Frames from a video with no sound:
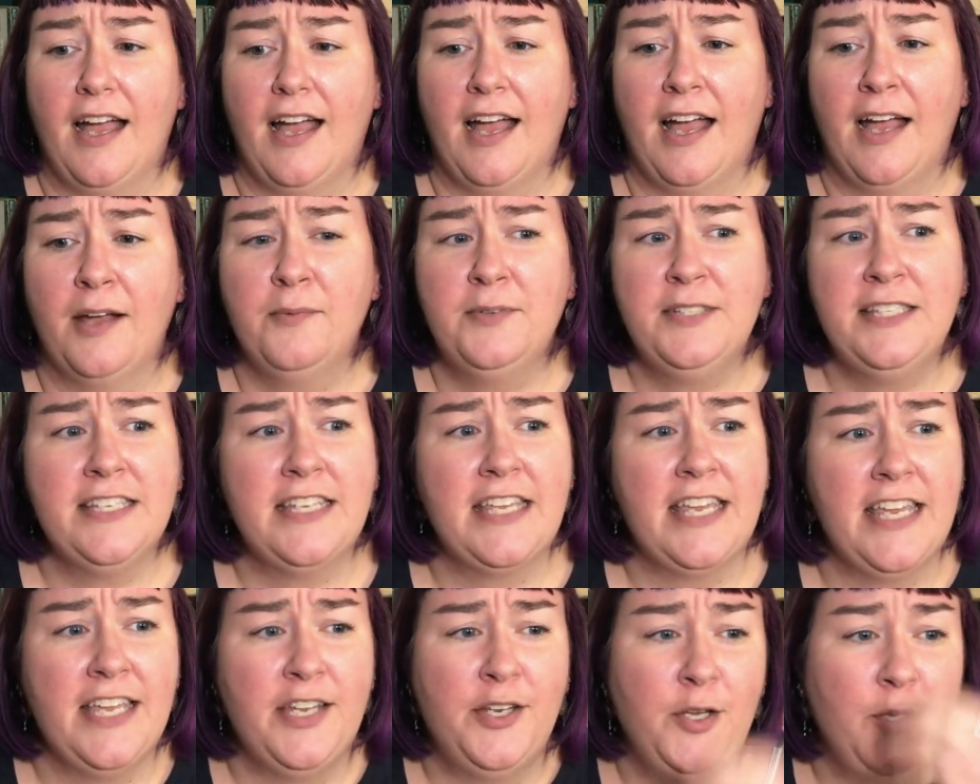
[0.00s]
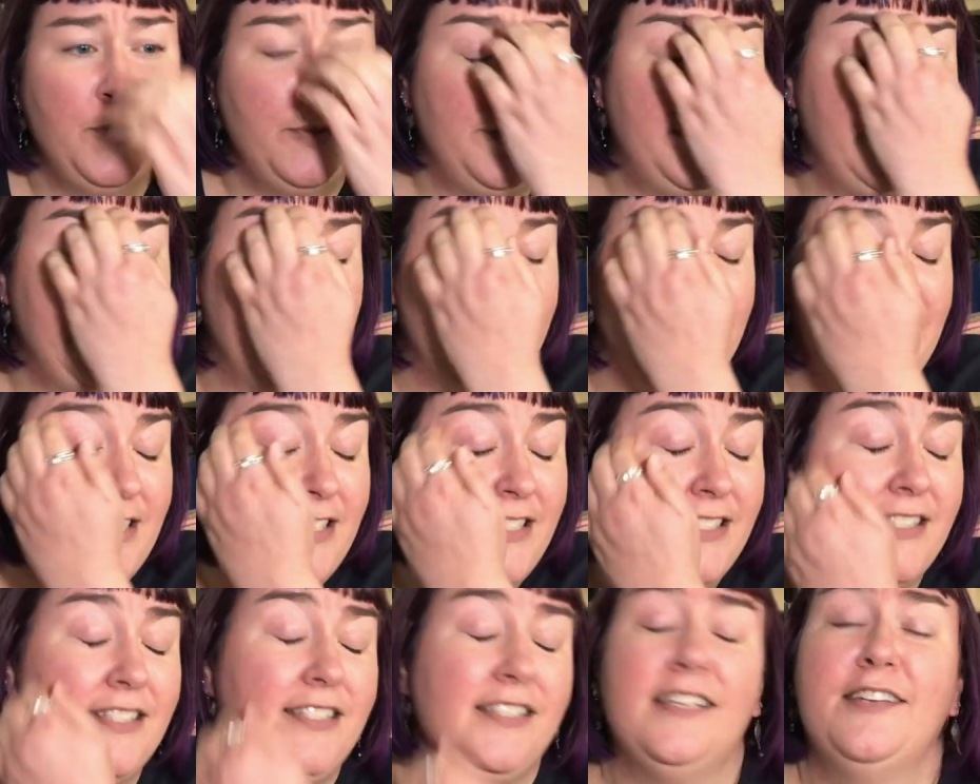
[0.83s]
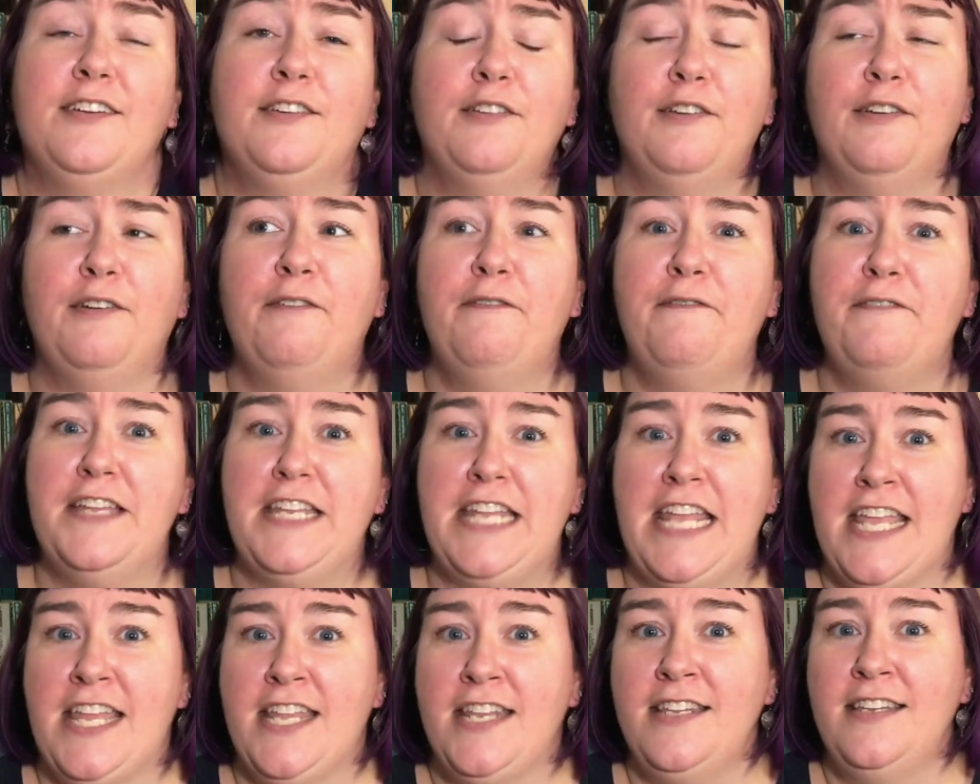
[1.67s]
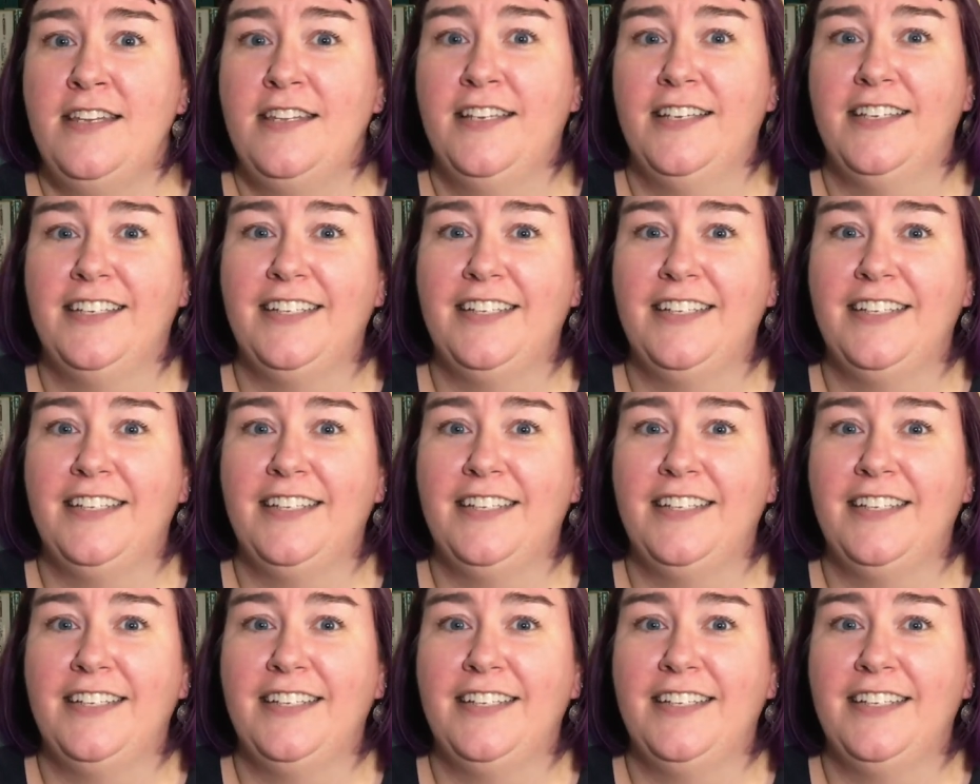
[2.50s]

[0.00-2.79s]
I was a kid who didn't fit in